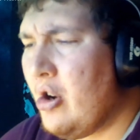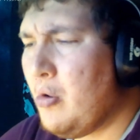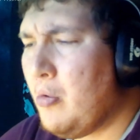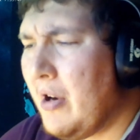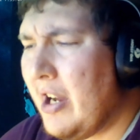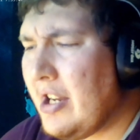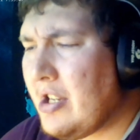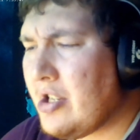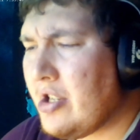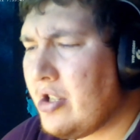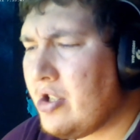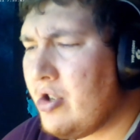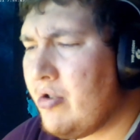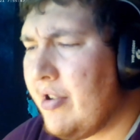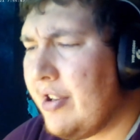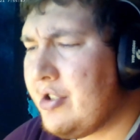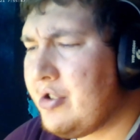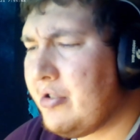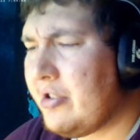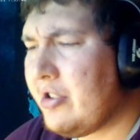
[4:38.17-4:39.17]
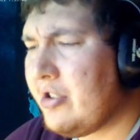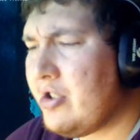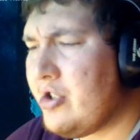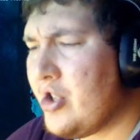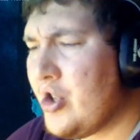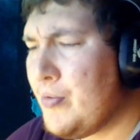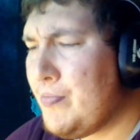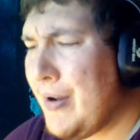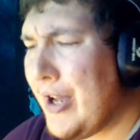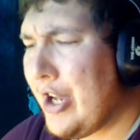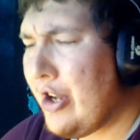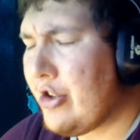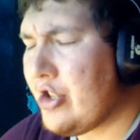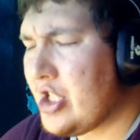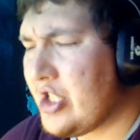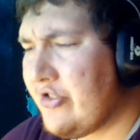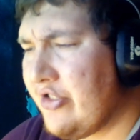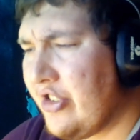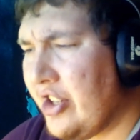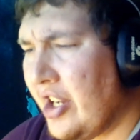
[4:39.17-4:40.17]
Weight 202
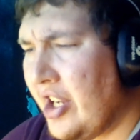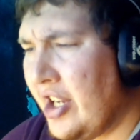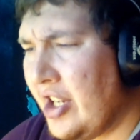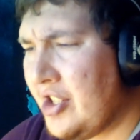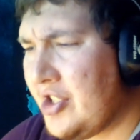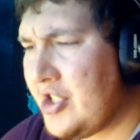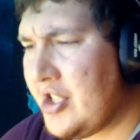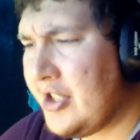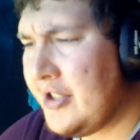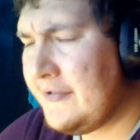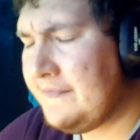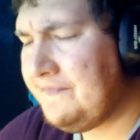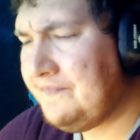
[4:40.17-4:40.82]
pounds for each.